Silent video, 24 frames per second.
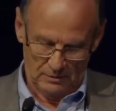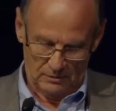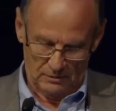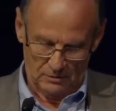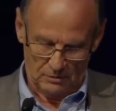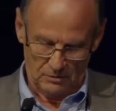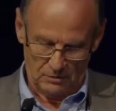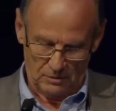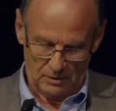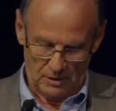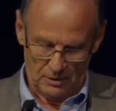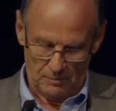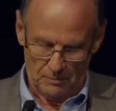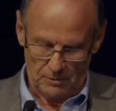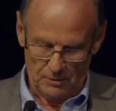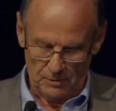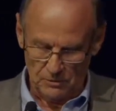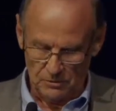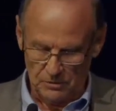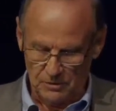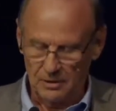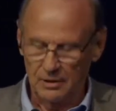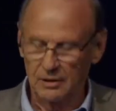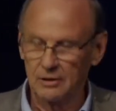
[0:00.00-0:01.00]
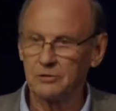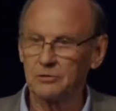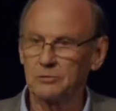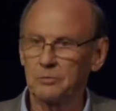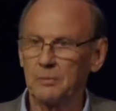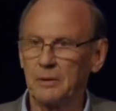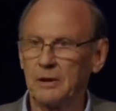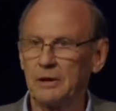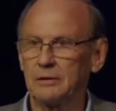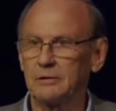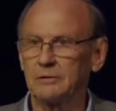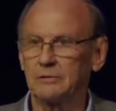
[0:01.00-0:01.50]
they're both
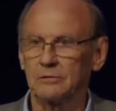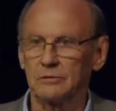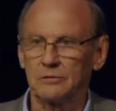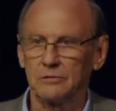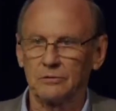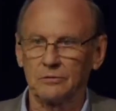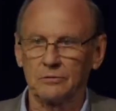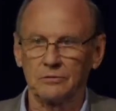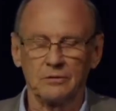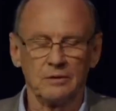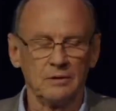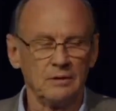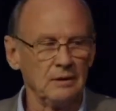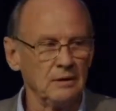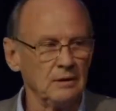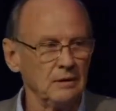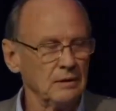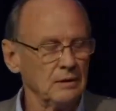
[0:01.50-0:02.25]
case managers.